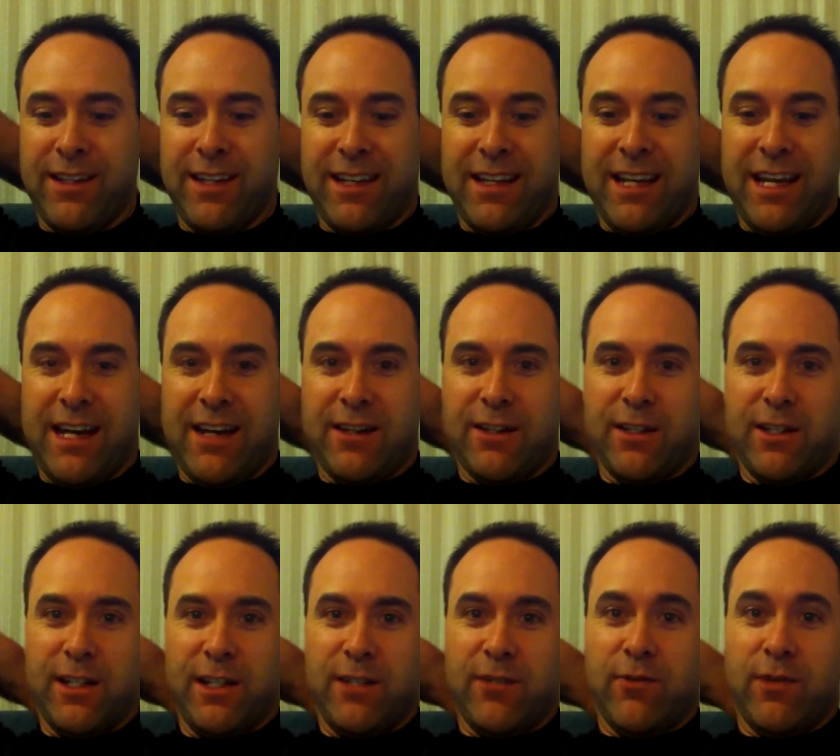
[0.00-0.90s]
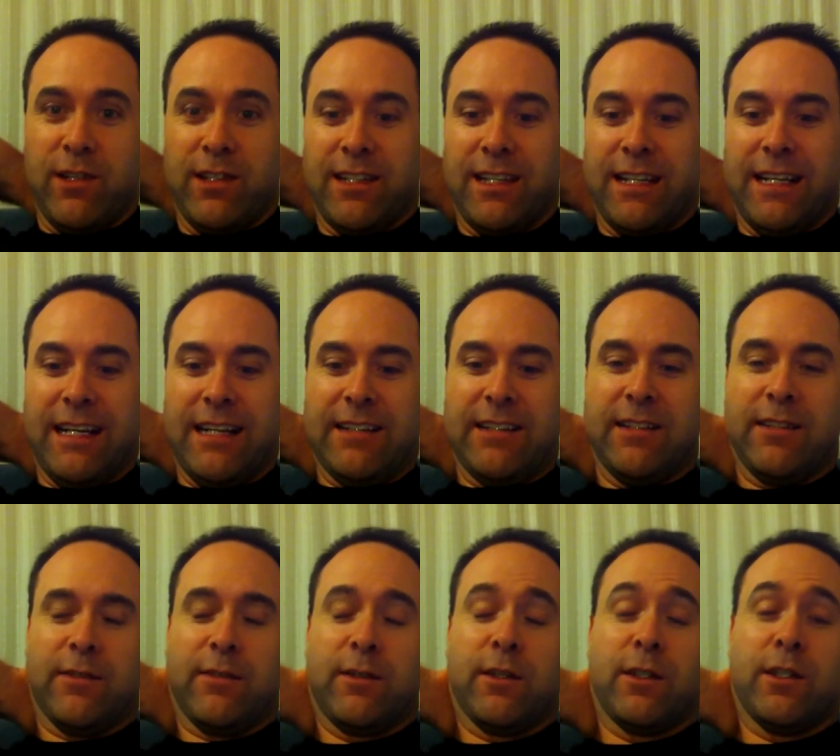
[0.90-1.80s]
and now she's dressing
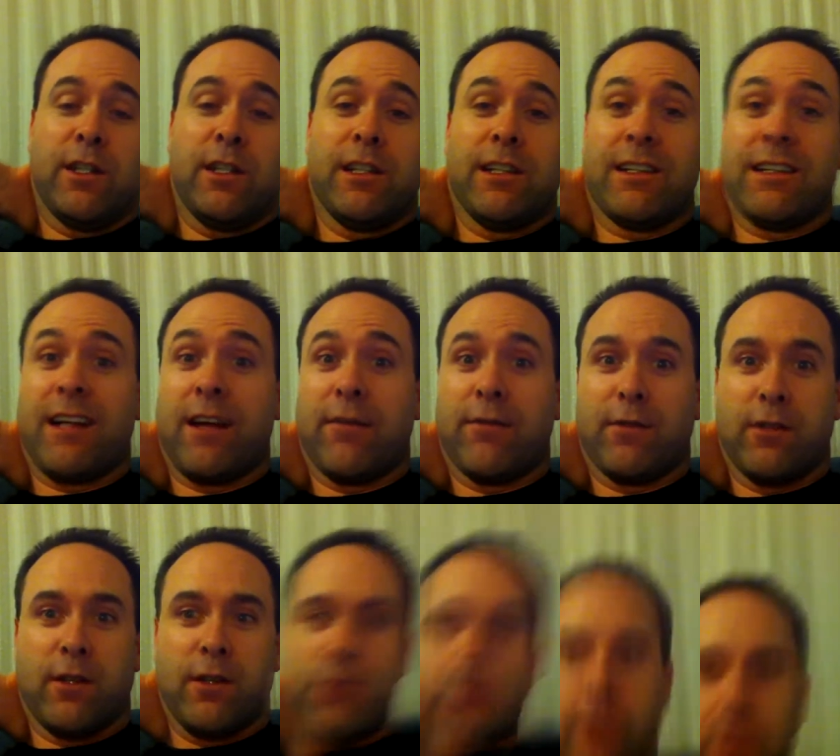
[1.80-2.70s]
Alexis because she just loves to do